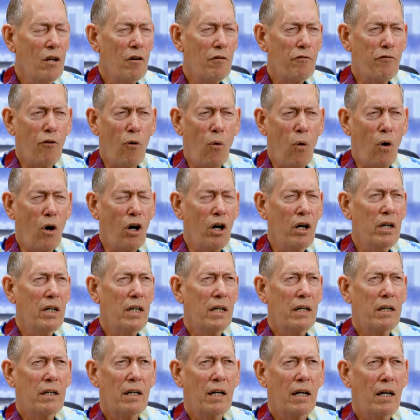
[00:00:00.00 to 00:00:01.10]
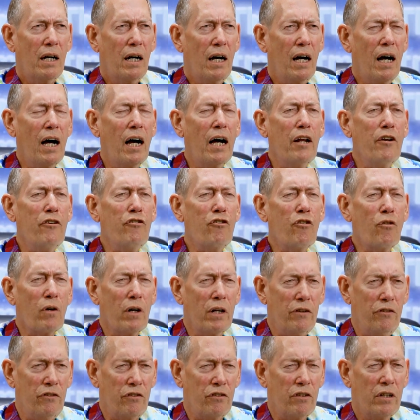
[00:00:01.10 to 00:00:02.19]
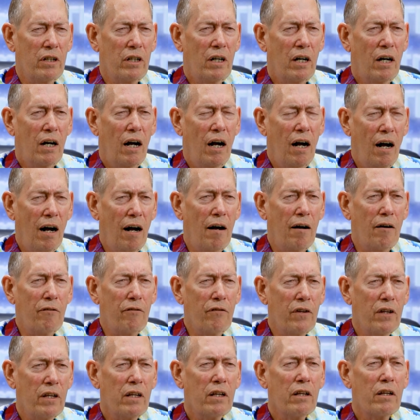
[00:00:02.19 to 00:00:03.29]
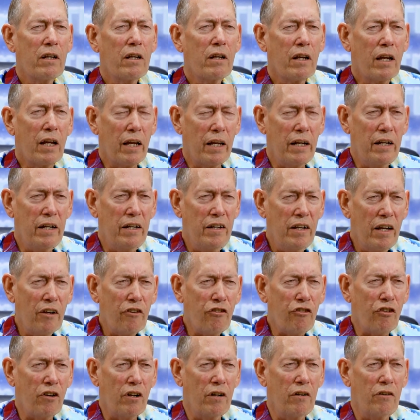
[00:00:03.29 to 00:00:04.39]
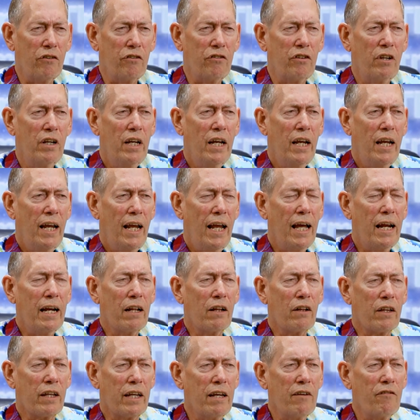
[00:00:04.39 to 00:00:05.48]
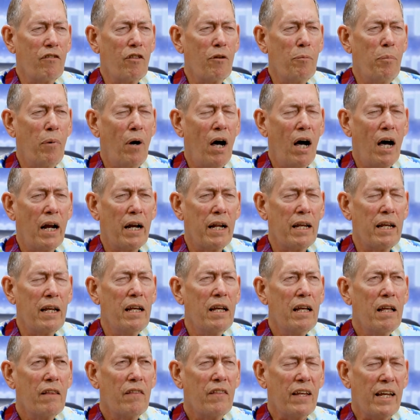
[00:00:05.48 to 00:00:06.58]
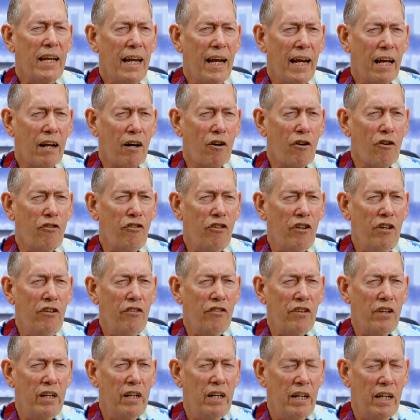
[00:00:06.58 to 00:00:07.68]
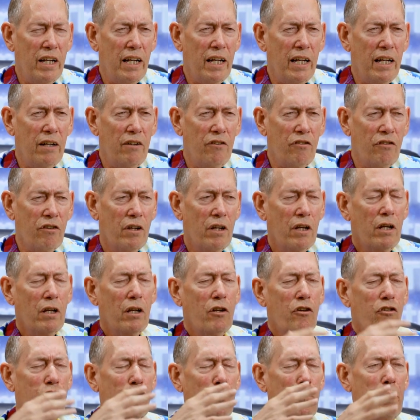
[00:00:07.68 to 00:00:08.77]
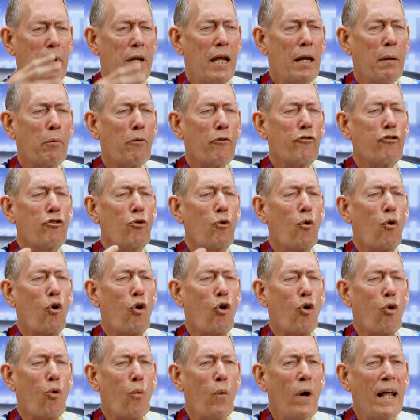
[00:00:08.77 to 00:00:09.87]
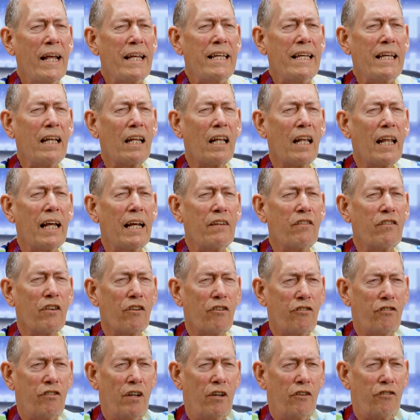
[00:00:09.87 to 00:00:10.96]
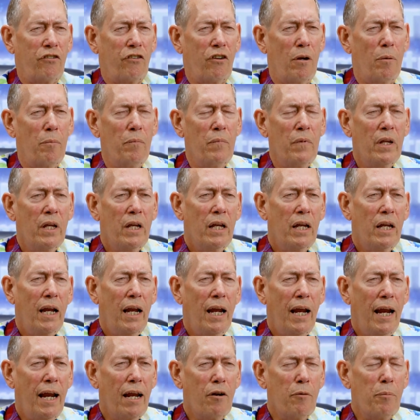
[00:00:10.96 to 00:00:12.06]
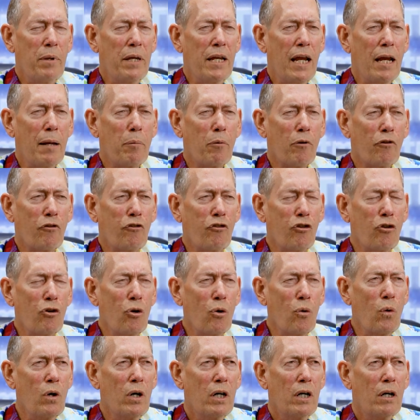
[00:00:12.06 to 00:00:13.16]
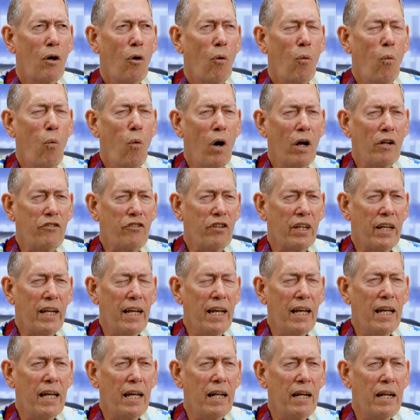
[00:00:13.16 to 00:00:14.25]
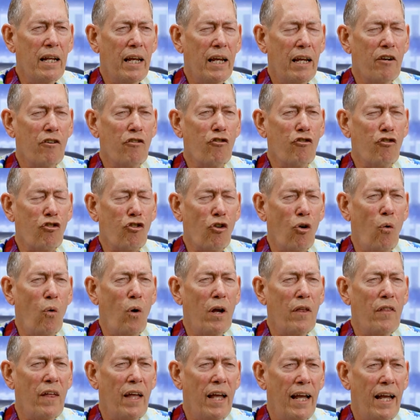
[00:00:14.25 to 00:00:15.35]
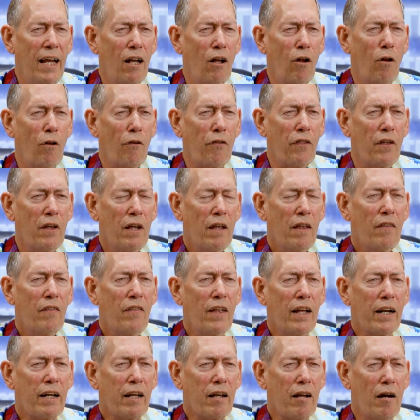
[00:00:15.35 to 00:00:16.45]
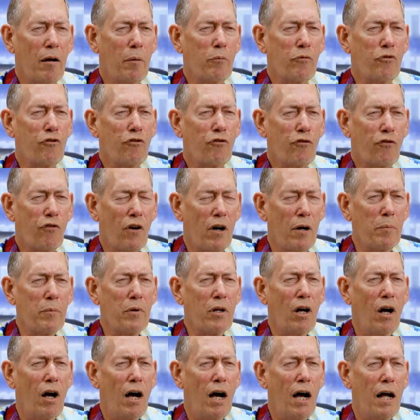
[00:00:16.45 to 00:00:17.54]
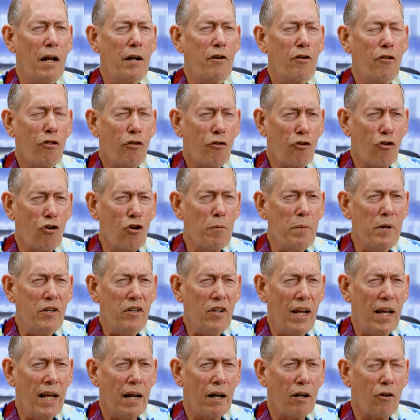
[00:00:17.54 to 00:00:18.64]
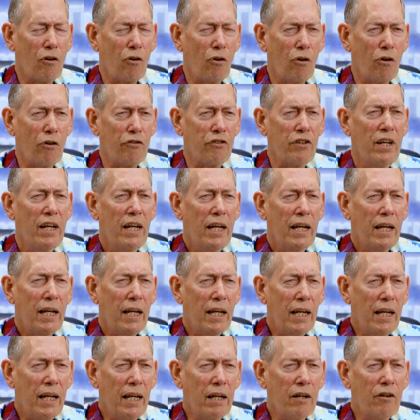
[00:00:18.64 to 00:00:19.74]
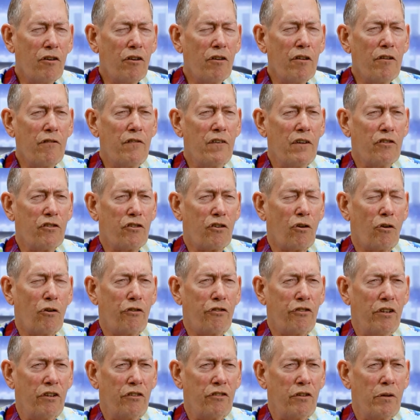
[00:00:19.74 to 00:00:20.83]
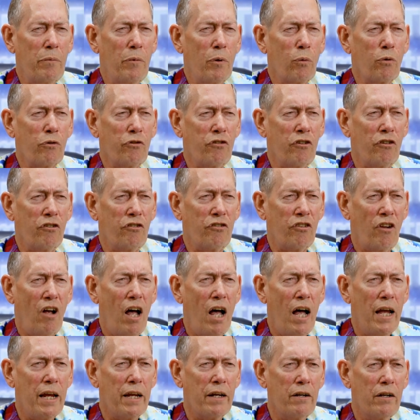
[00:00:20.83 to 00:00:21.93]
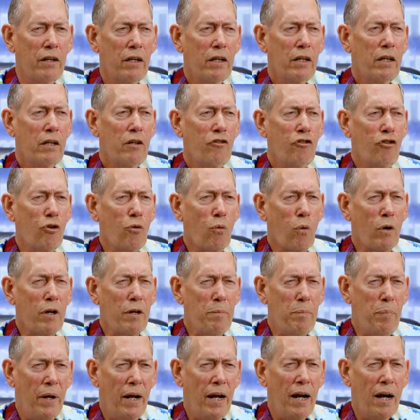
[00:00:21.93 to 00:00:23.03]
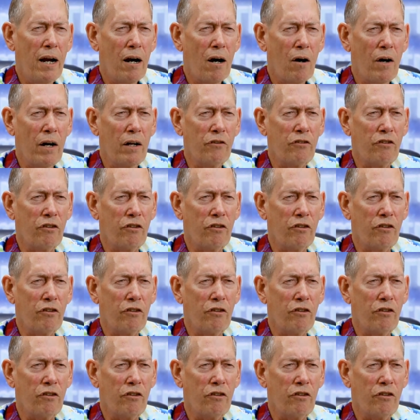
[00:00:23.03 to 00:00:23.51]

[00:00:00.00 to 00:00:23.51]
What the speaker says: for hundreds of conditions, and it'll give the body the energies it needs to be able to regulate the system and be able to once again enjoy the health that comes from God through botanicals into the physical system that was designed to repair and